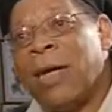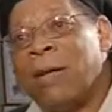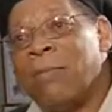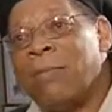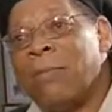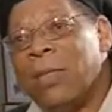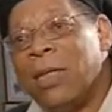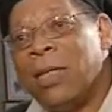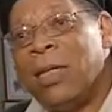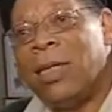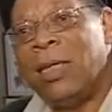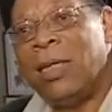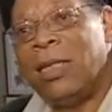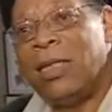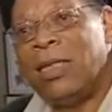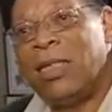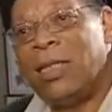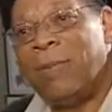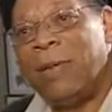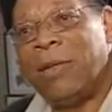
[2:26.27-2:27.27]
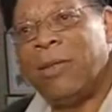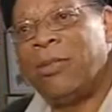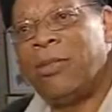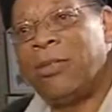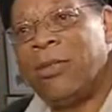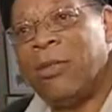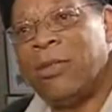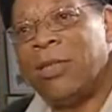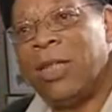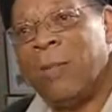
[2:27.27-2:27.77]
I'm just
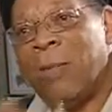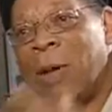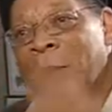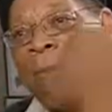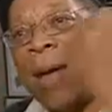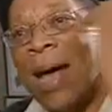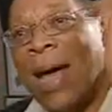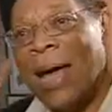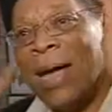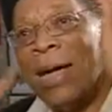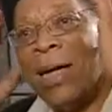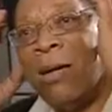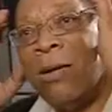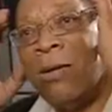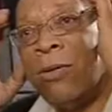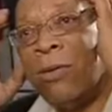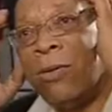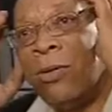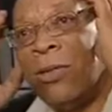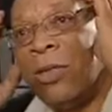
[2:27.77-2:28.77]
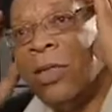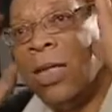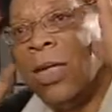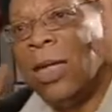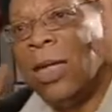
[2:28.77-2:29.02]
spiritual, and my mind goes